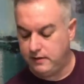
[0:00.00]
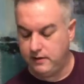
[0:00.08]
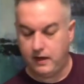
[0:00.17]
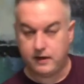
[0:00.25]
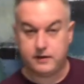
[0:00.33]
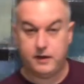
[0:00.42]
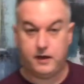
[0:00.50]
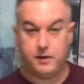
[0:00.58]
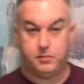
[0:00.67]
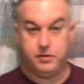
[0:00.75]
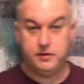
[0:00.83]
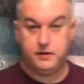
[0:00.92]
a cup
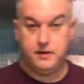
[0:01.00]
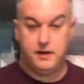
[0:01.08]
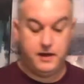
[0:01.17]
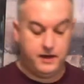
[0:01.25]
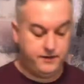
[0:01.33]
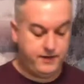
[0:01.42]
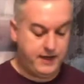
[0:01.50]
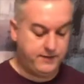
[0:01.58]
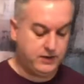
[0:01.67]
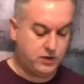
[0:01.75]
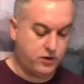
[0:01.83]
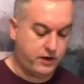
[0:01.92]
of heavy
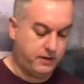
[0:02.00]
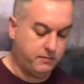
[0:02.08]
cream.